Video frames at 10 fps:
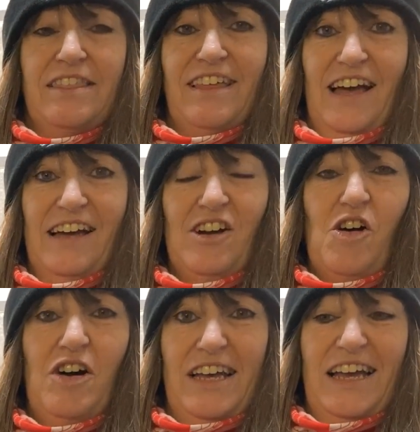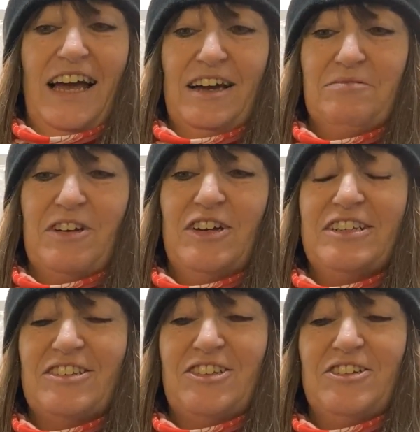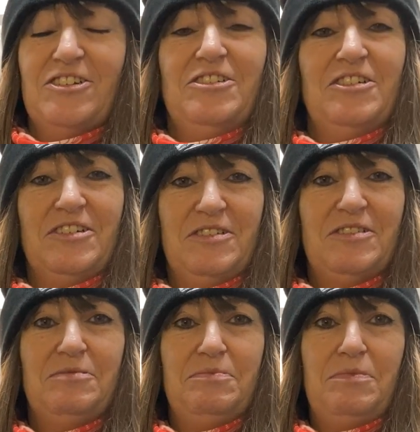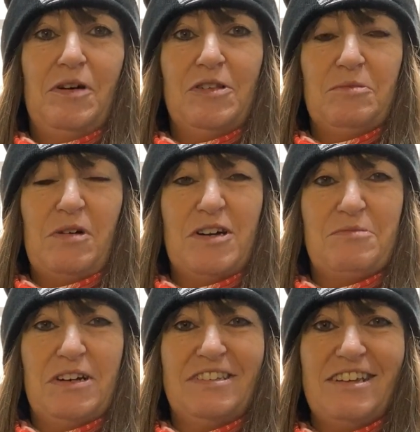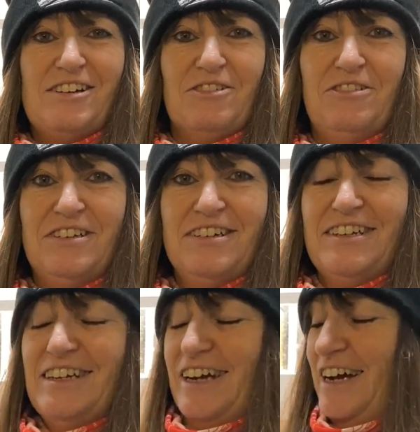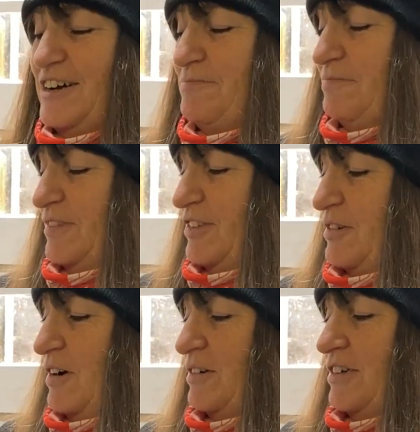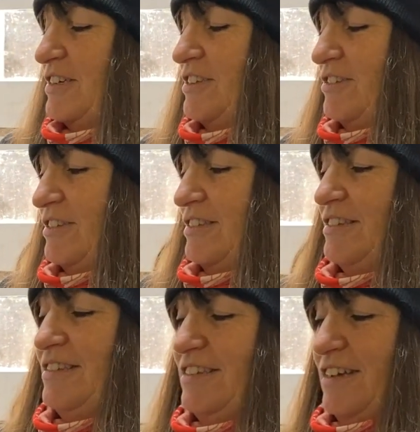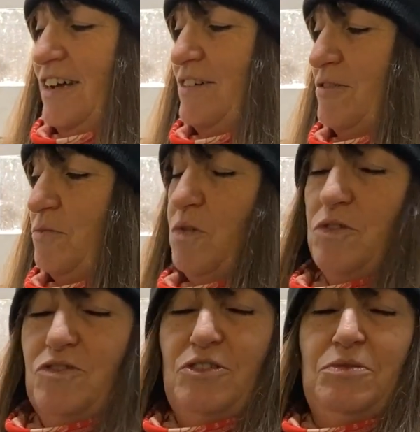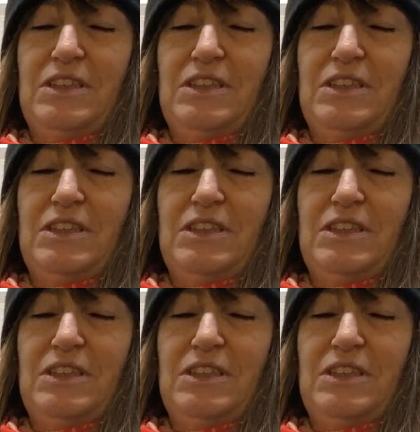that I am going to put on the bike myself. So I'm going to walk through